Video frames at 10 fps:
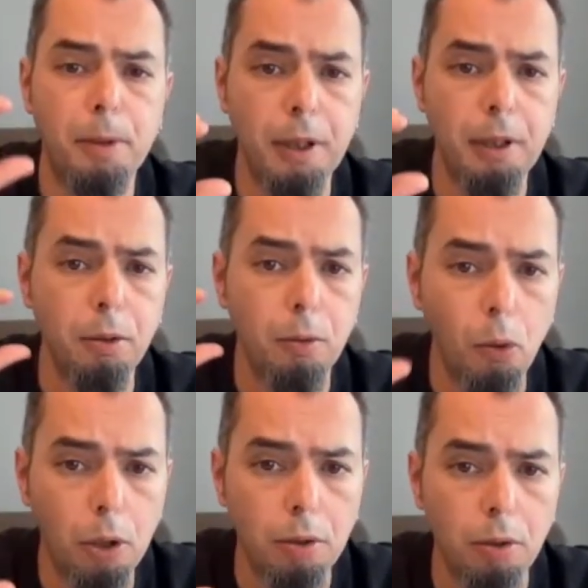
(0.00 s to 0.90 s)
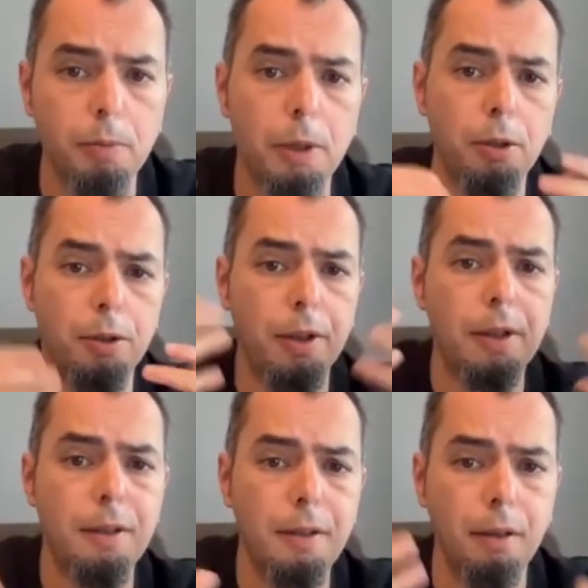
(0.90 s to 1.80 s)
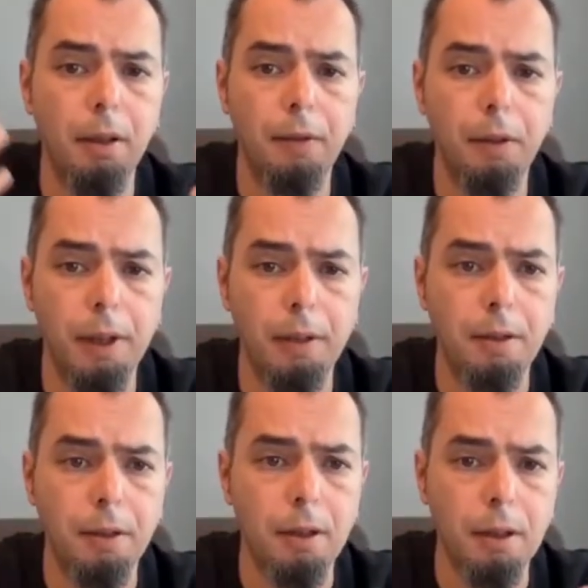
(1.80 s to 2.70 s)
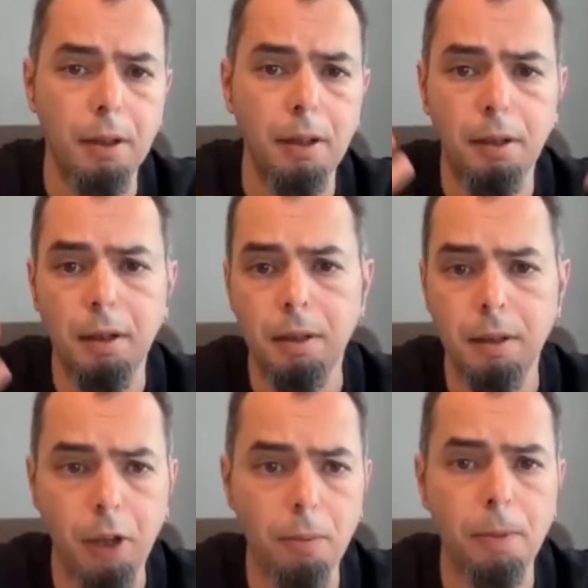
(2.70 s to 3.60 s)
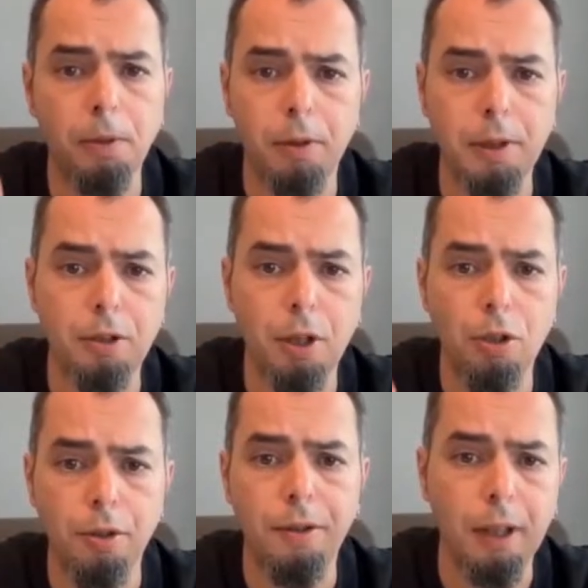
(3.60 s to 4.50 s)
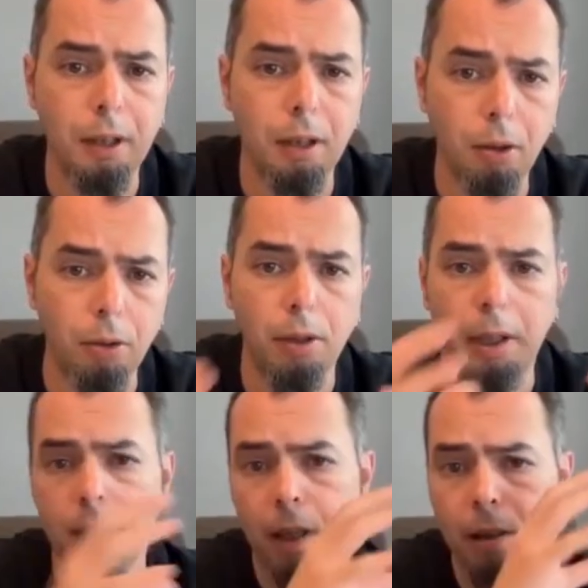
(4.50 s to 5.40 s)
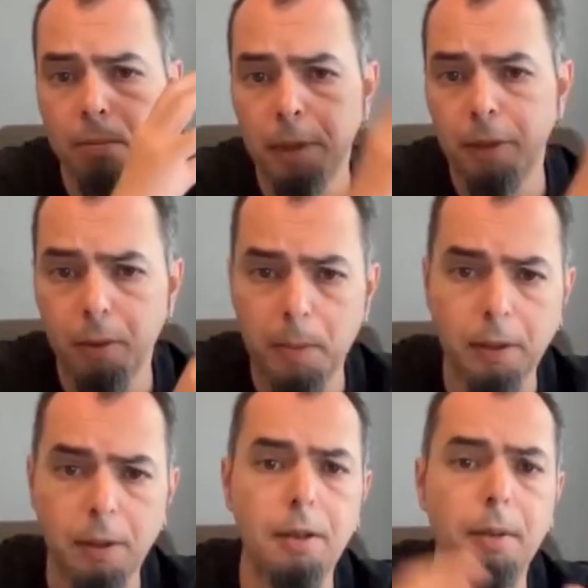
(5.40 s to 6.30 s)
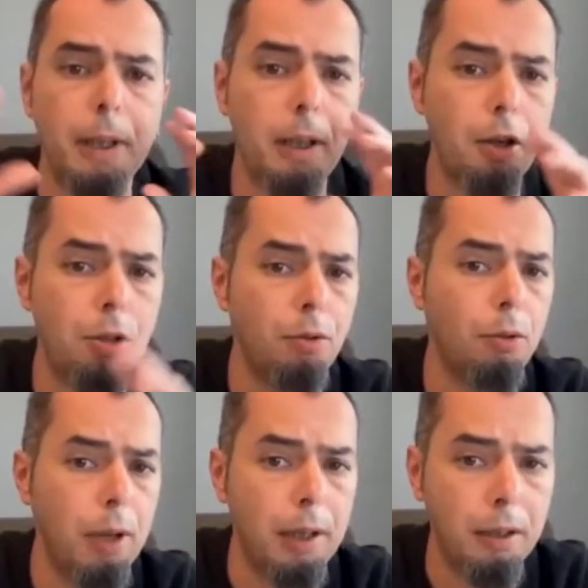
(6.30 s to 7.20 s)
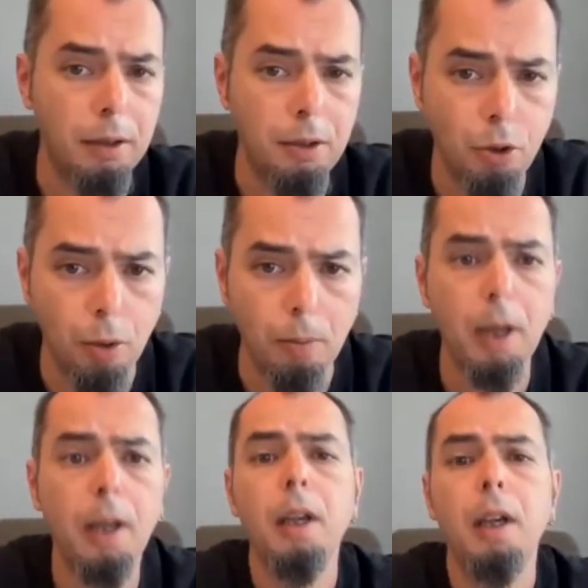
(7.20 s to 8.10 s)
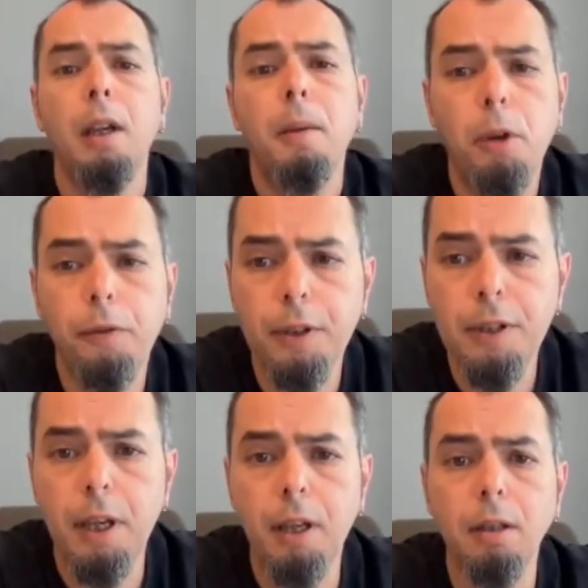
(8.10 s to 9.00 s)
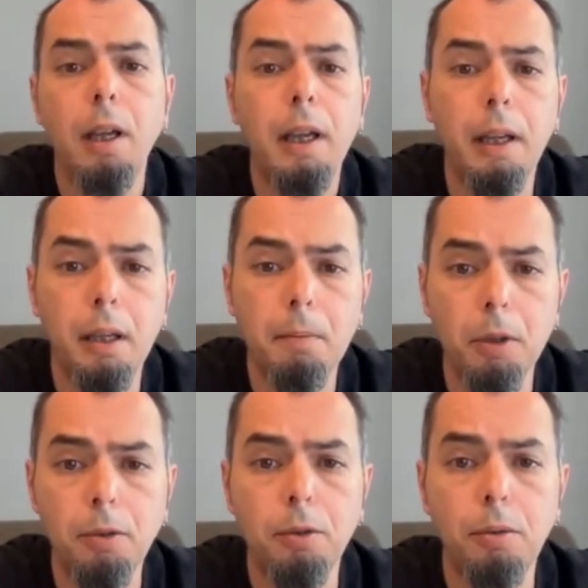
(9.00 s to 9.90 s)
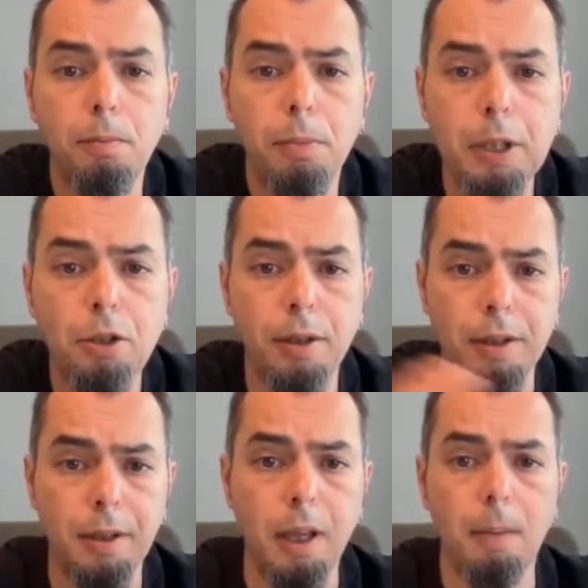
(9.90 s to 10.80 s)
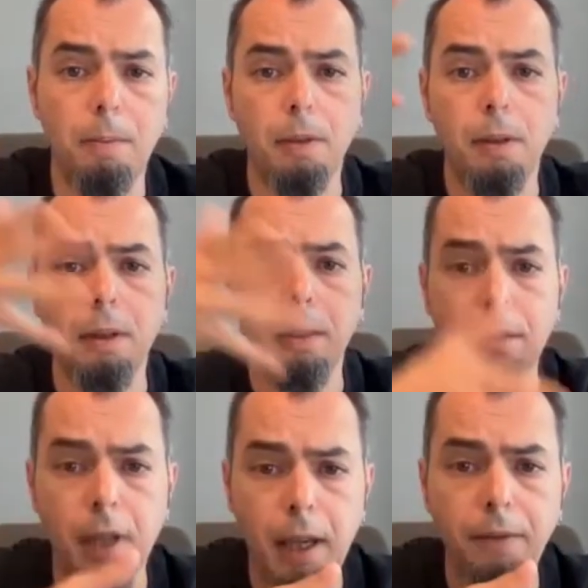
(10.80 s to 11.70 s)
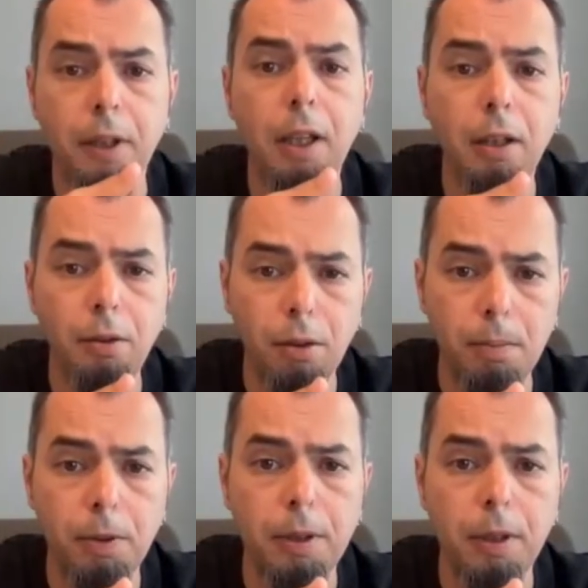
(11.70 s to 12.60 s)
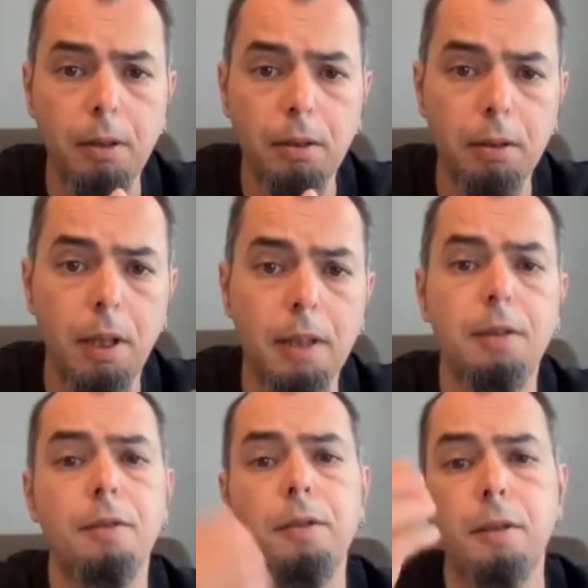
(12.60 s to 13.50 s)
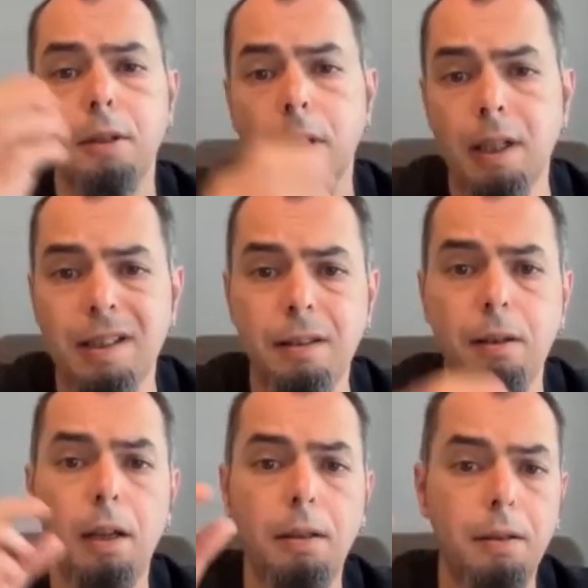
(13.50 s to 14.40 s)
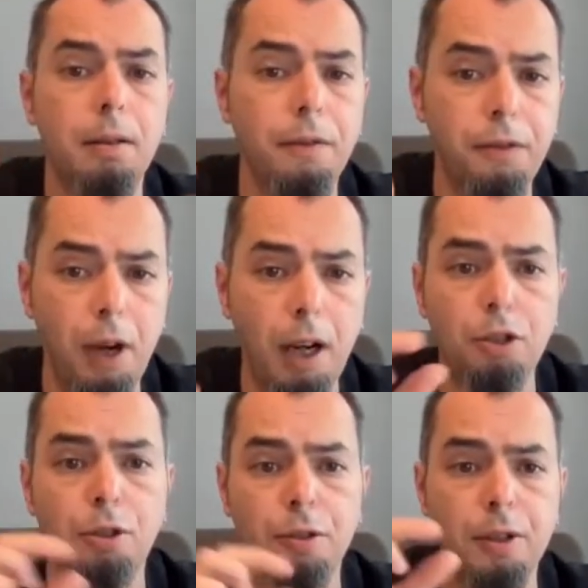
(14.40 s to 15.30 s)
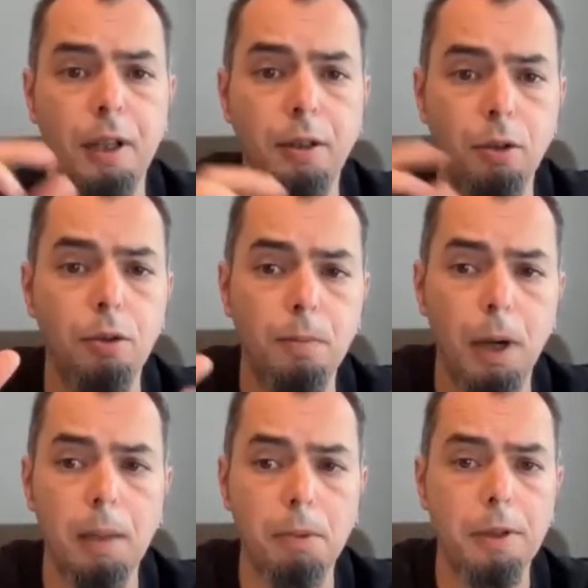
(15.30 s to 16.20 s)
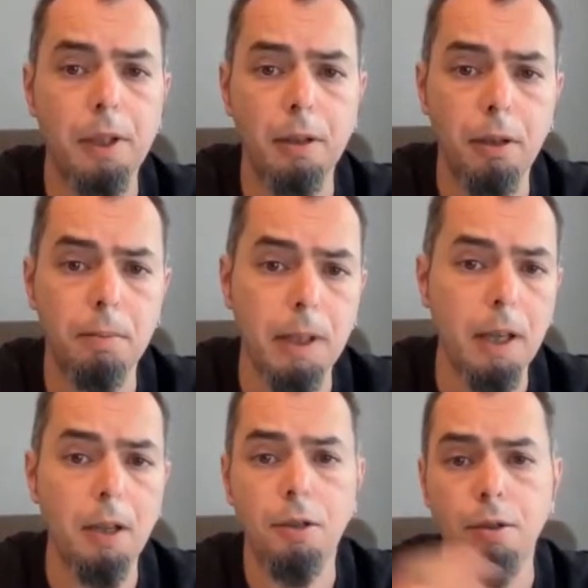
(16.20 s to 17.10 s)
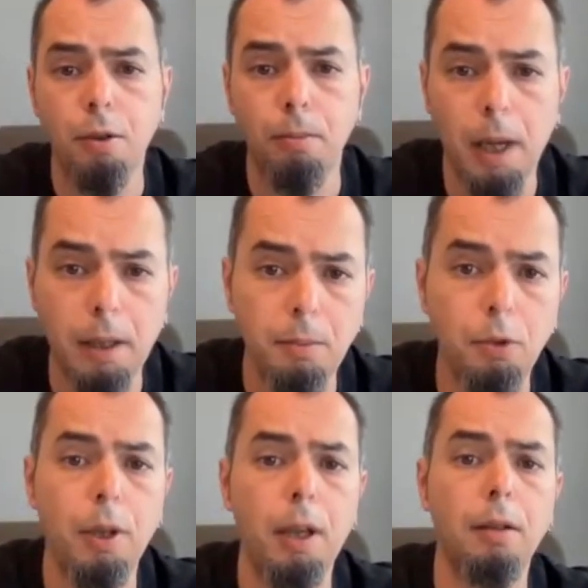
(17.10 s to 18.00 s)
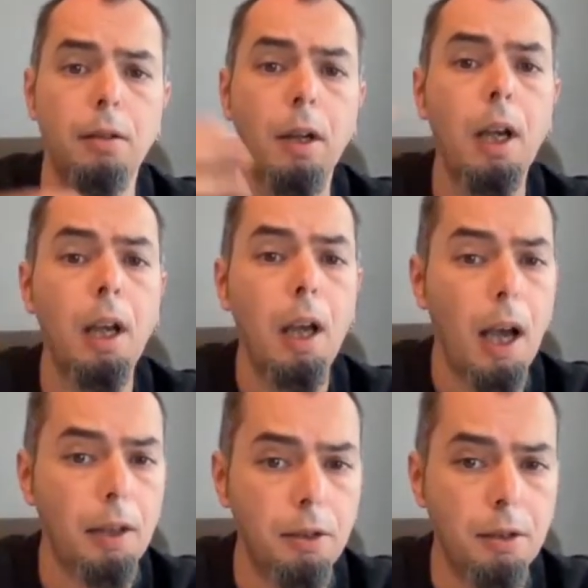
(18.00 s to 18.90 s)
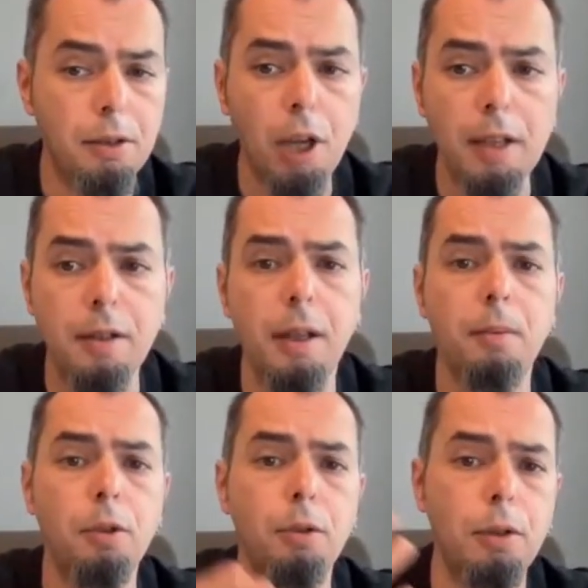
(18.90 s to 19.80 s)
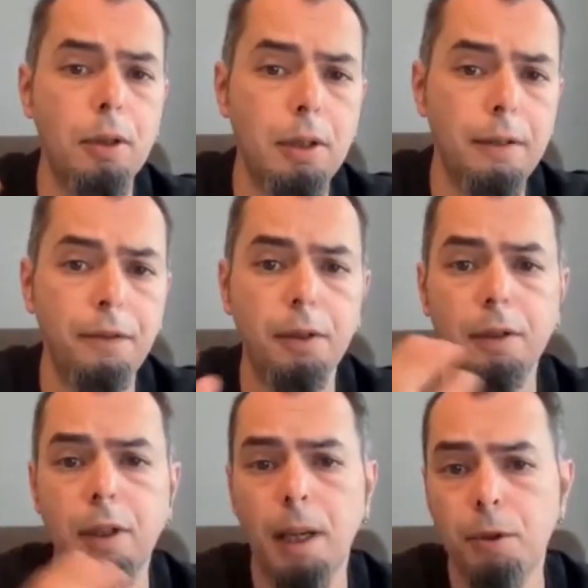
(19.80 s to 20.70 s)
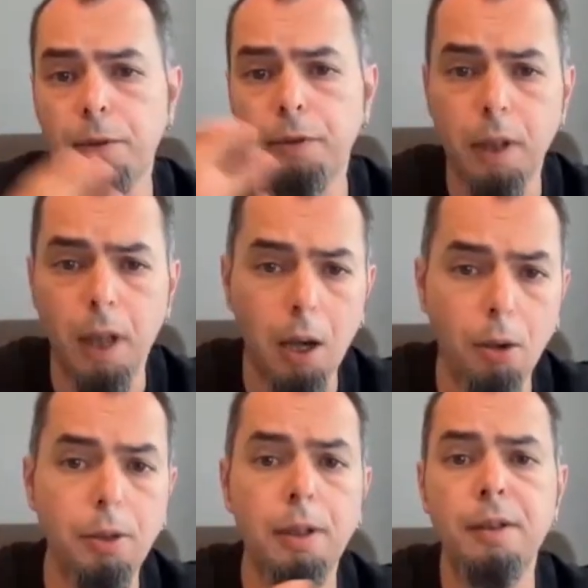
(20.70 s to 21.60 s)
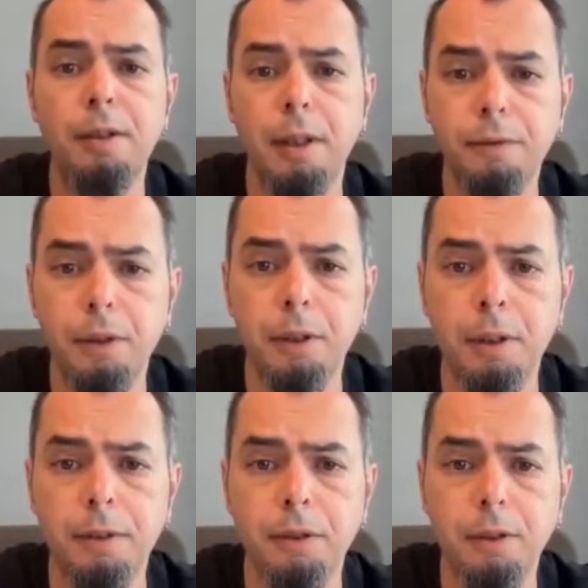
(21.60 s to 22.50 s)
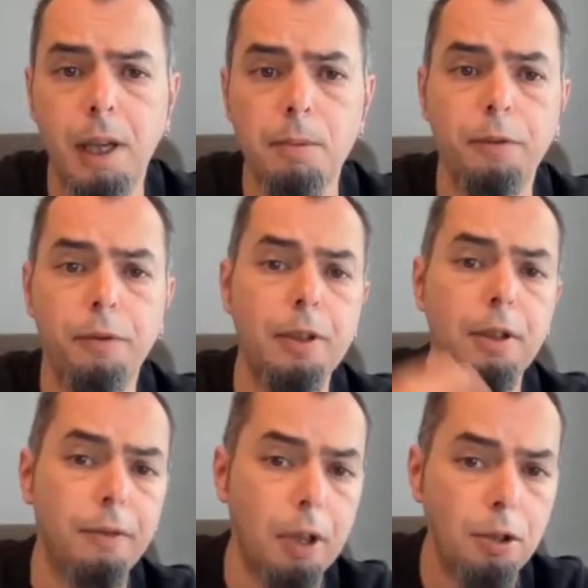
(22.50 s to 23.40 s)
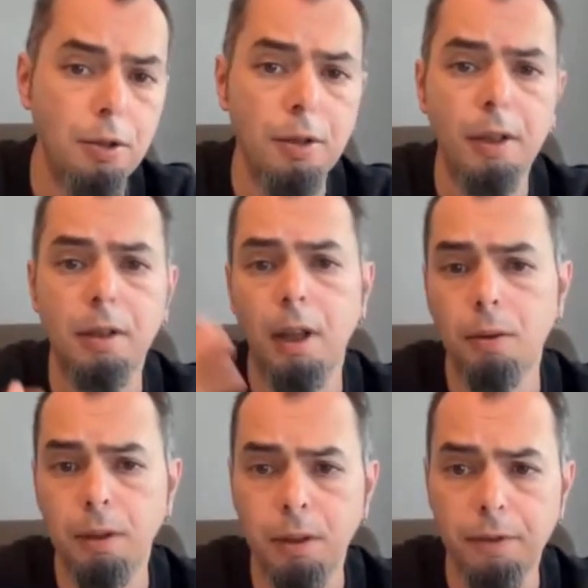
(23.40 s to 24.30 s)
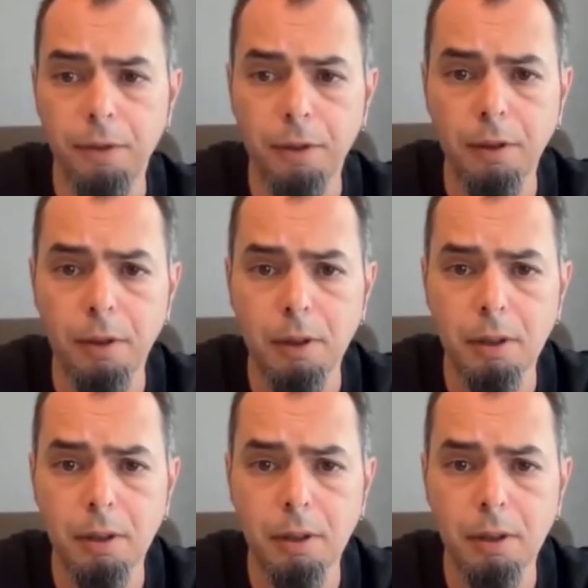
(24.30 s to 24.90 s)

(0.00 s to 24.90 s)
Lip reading: particular workload, because this is the level that the development organization is thinking on, like I'm developing this application or running this job. PerfectScale able to bridge this gap and dive into the particular clusters, extract the fractions that used by particular applications, combine them together, adjust them to the different types of cloud and different types of reservations in the cloud and different